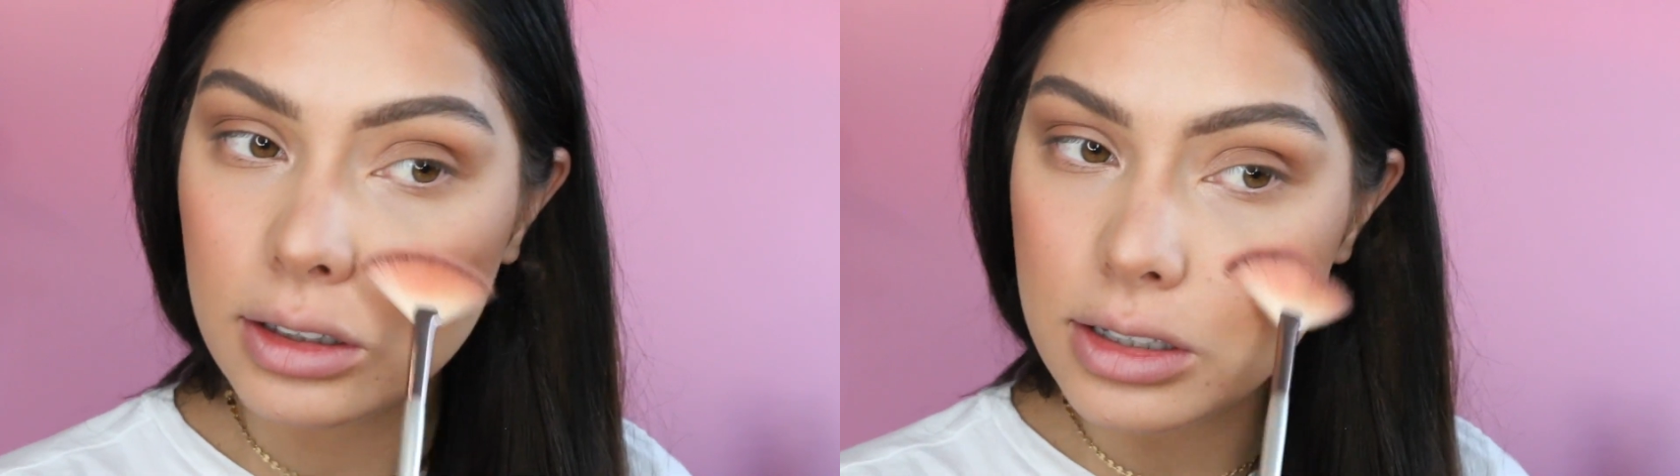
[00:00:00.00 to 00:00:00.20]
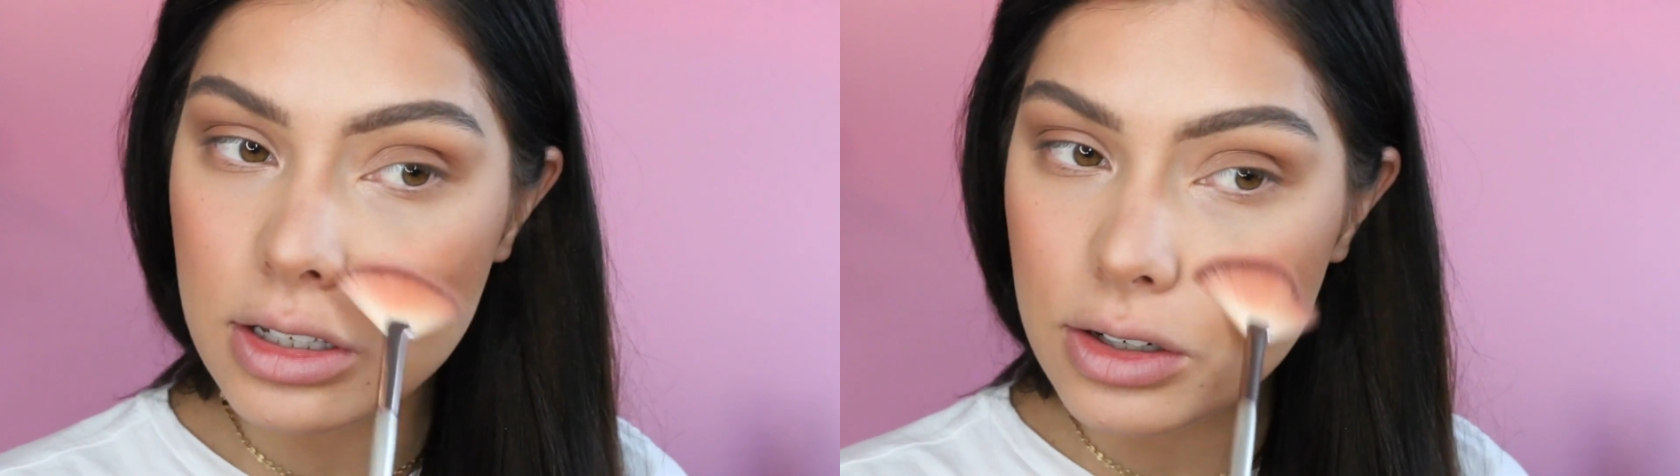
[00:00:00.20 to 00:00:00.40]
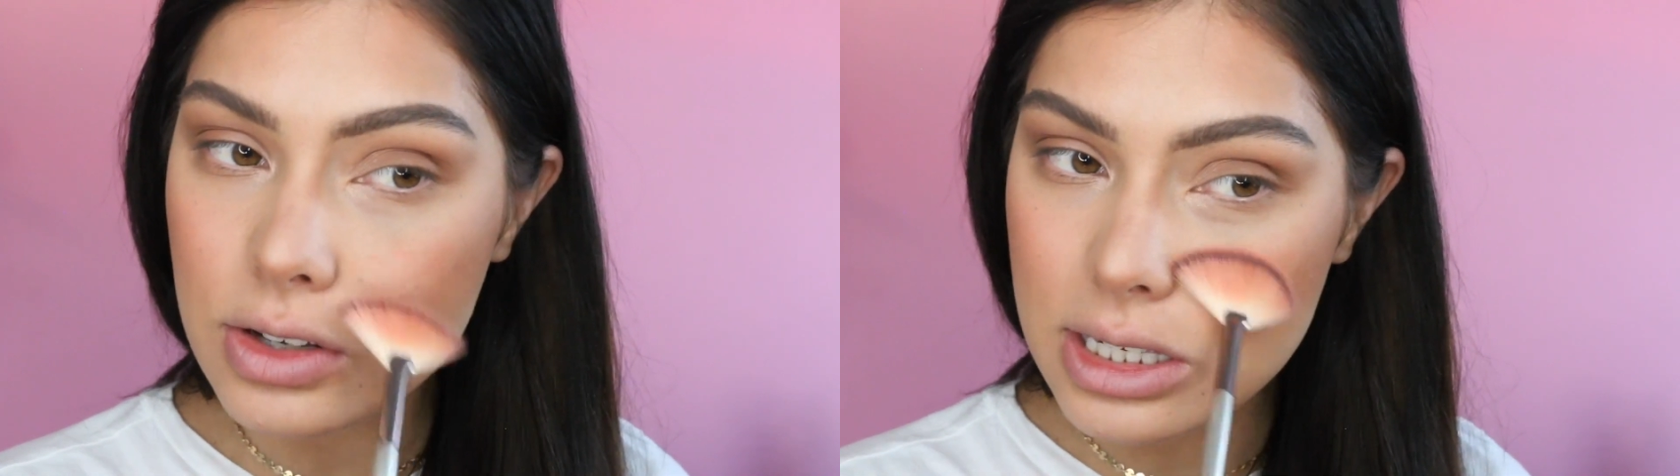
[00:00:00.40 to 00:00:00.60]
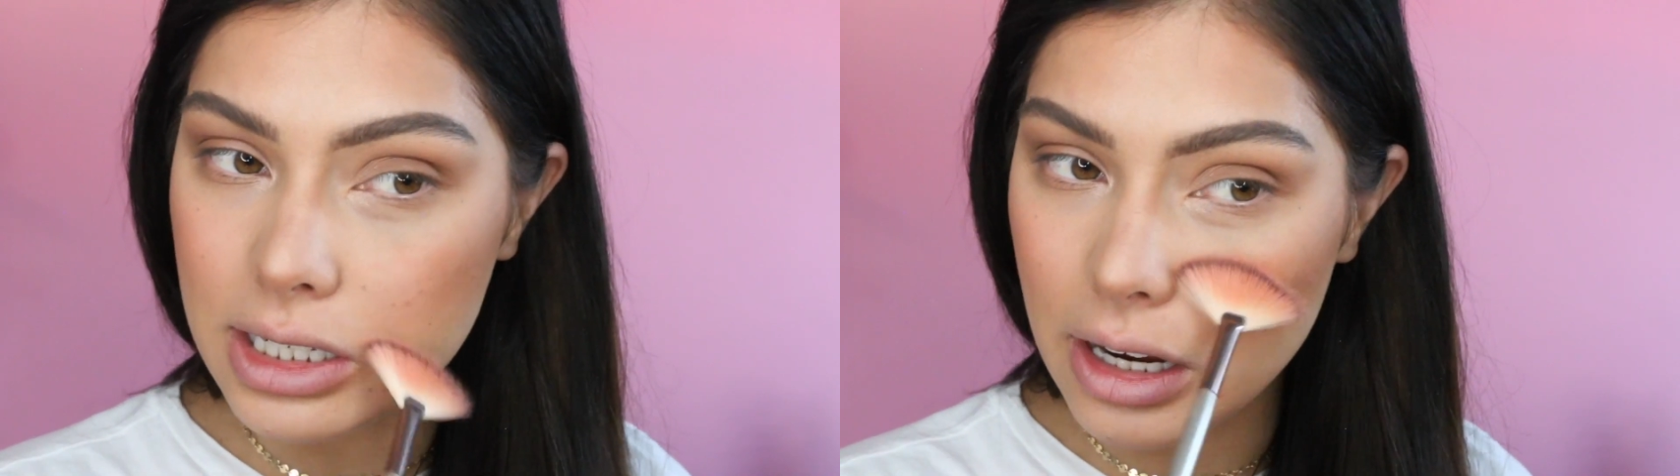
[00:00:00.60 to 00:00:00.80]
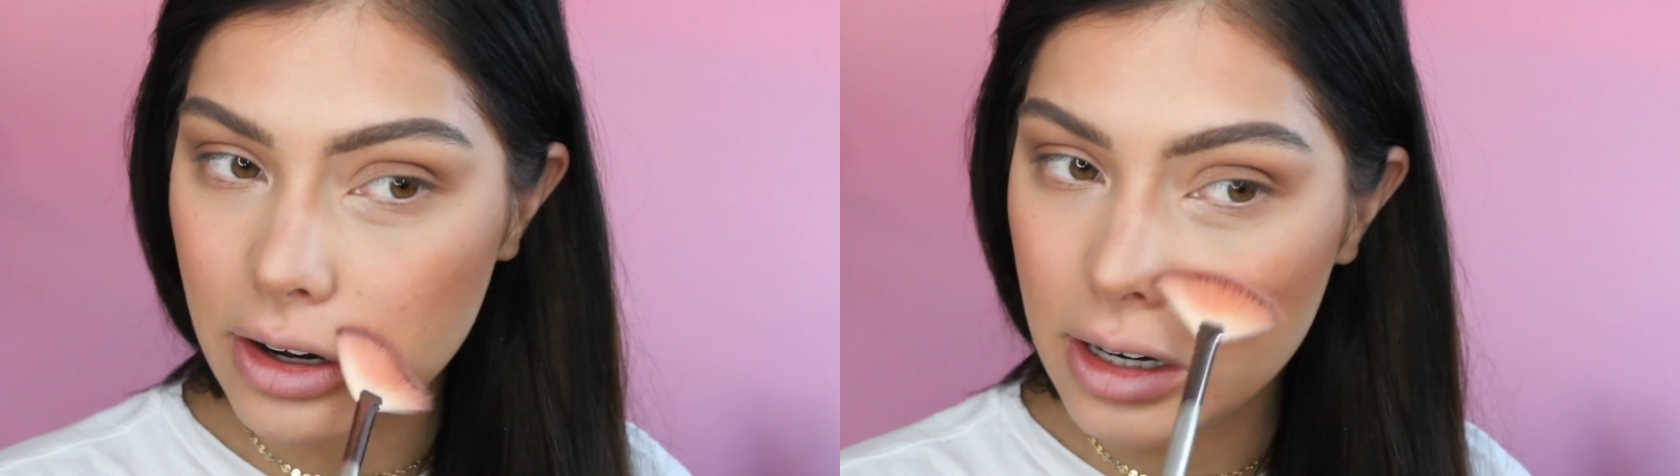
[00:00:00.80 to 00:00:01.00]
It's a little
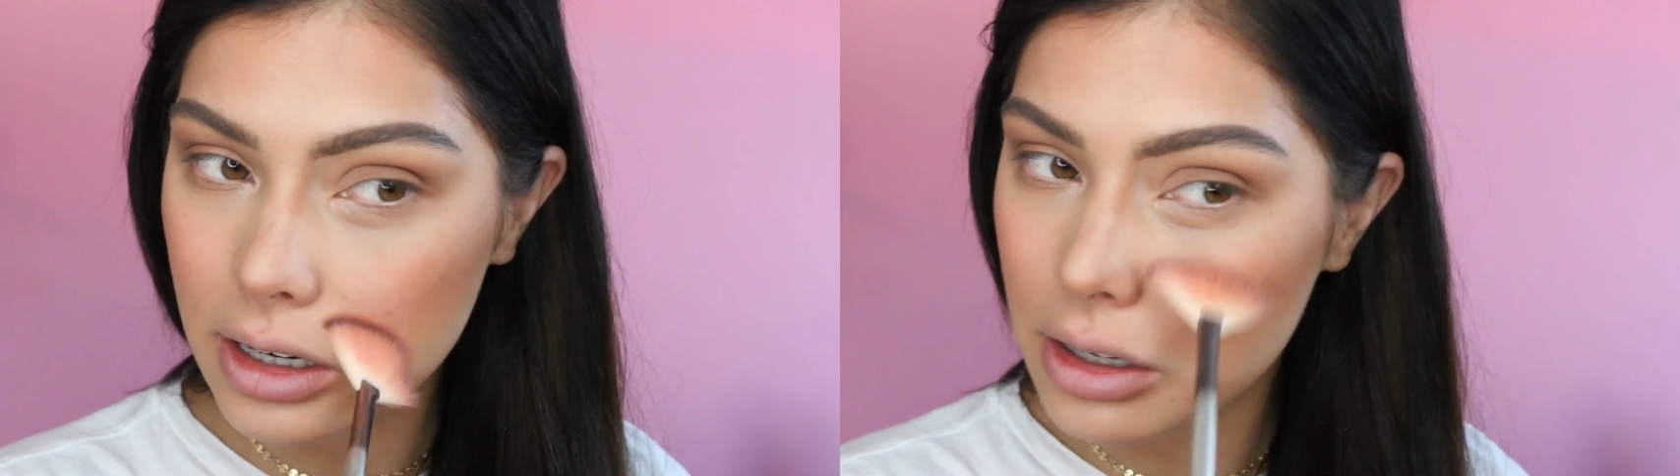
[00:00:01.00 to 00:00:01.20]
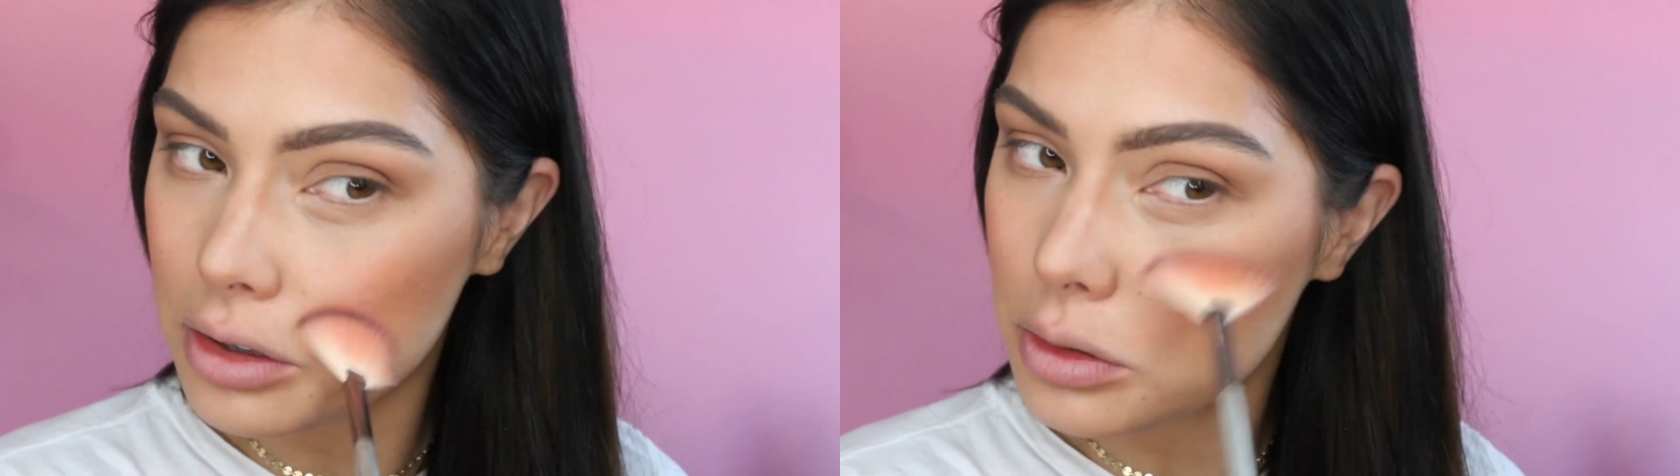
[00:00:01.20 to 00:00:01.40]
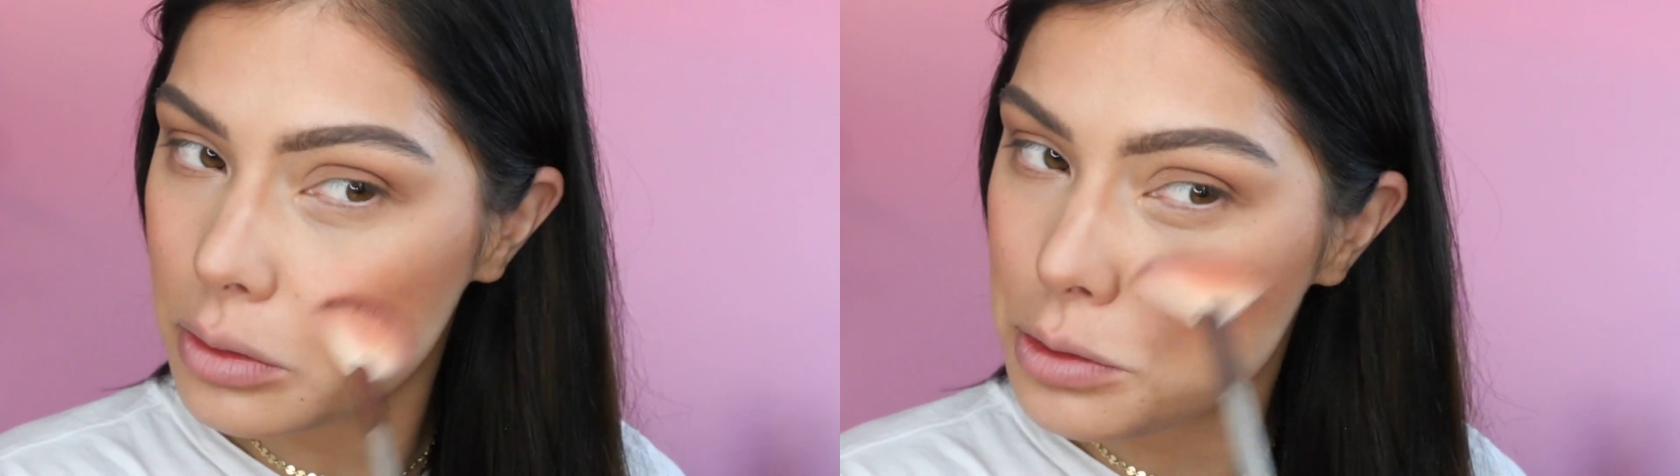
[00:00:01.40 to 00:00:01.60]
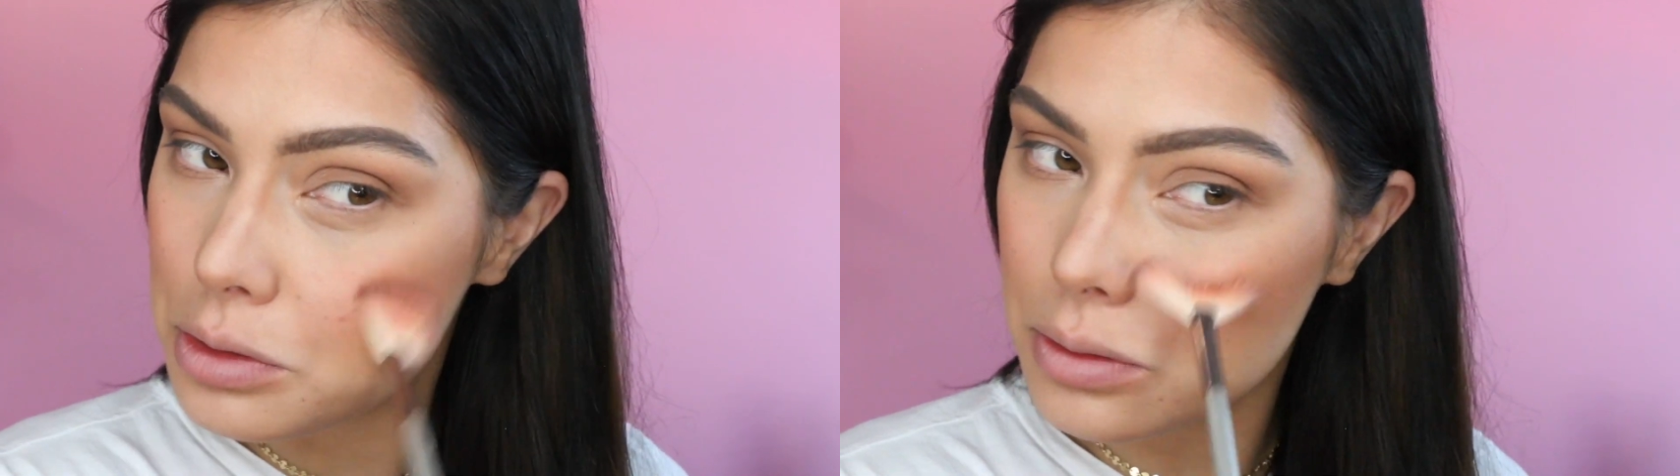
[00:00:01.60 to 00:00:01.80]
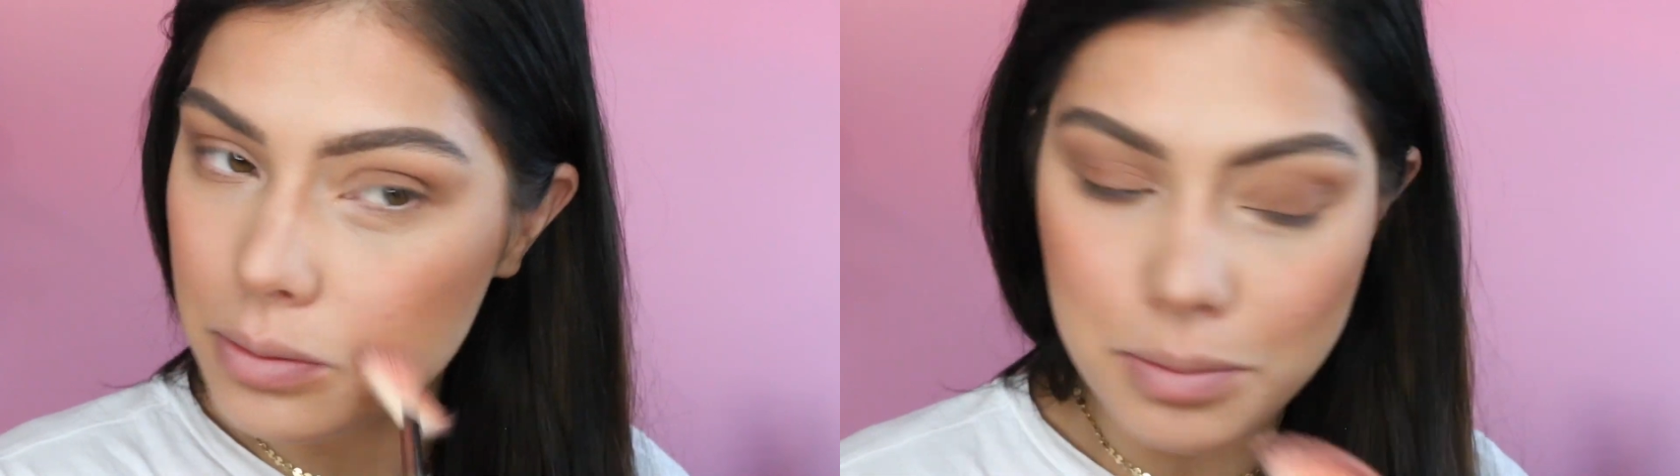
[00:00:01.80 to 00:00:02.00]
scary to use,